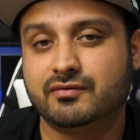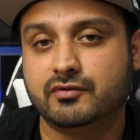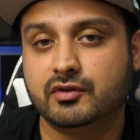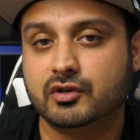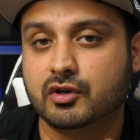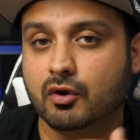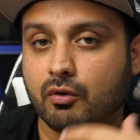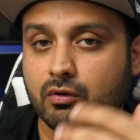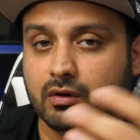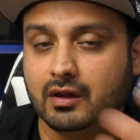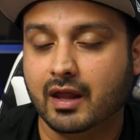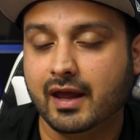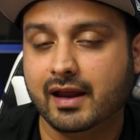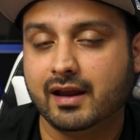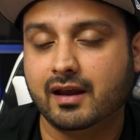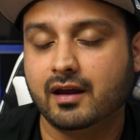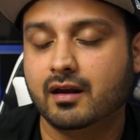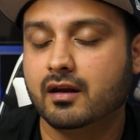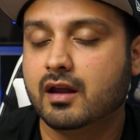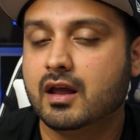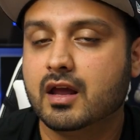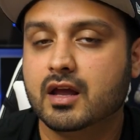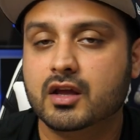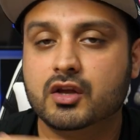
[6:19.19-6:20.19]
If you don't like
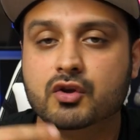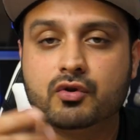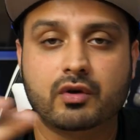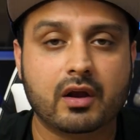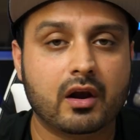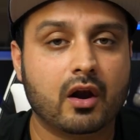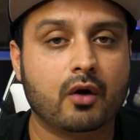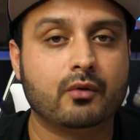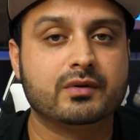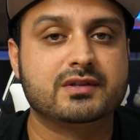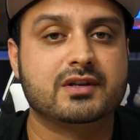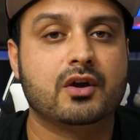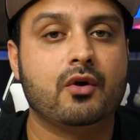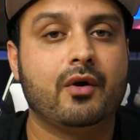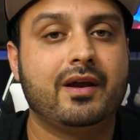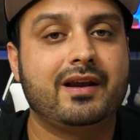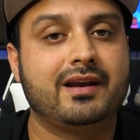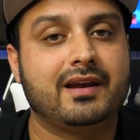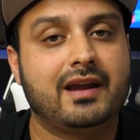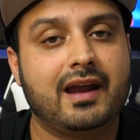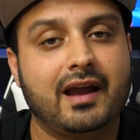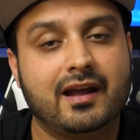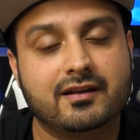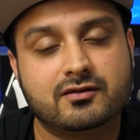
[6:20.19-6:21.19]
it, you can always go ahead
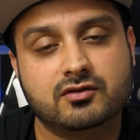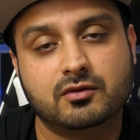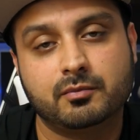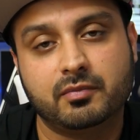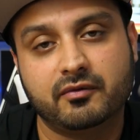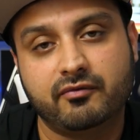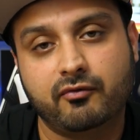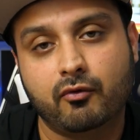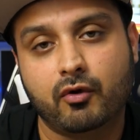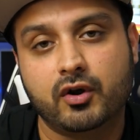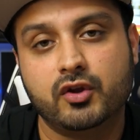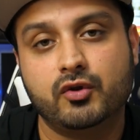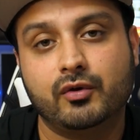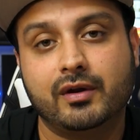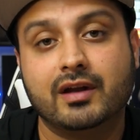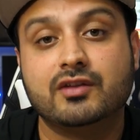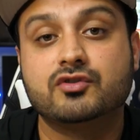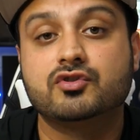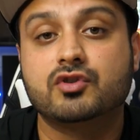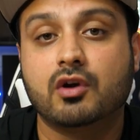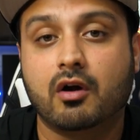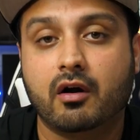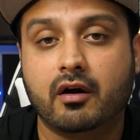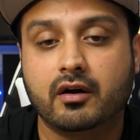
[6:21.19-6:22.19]
and cancel before you get
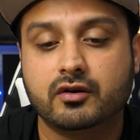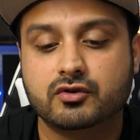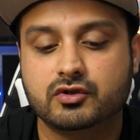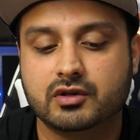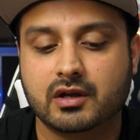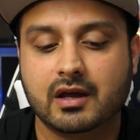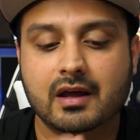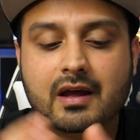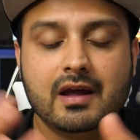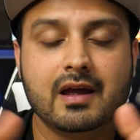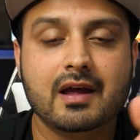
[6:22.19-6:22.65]
charged.